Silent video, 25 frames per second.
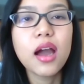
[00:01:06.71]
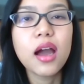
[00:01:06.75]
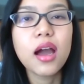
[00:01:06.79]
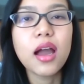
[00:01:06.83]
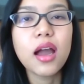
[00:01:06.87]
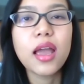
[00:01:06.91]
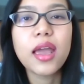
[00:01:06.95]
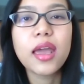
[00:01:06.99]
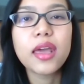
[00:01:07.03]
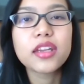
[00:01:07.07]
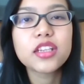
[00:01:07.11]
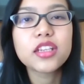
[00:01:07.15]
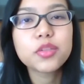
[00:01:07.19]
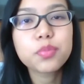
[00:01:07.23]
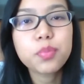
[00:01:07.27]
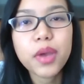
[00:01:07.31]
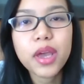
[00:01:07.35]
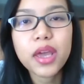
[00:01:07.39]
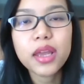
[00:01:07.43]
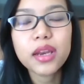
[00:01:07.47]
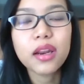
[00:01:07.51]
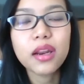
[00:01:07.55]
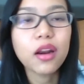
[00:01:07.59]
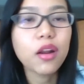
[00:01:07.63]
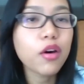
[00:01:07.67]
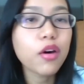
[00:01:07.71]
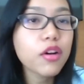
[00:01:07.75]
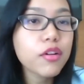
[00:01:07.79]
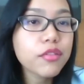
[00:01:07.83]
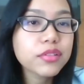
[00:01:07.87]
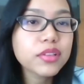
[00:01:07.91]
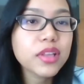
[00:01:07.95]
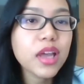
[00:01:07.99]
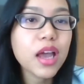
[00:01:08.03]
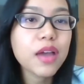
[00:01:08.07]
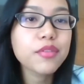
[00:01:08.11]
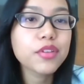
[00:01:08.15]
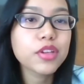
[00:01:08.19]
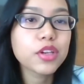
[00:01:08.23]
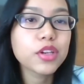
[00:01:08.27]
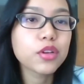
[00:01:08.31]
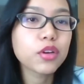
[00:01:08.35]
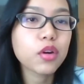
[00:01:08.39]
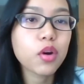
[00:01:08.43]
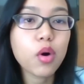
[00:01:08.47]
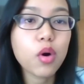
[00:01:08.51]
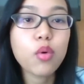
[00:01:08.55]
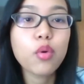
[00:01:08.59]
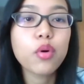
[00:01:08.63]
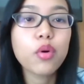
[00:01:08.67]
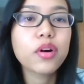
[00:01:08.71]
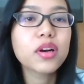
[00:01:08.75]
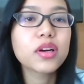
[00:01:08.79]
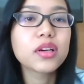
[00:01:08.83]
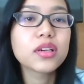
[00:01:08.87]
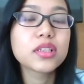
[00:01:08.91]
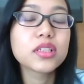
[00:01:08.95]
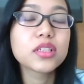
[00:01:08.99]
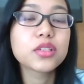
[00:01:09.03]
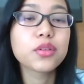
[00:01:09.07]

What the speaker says: and spend a lot of time with your coworkers.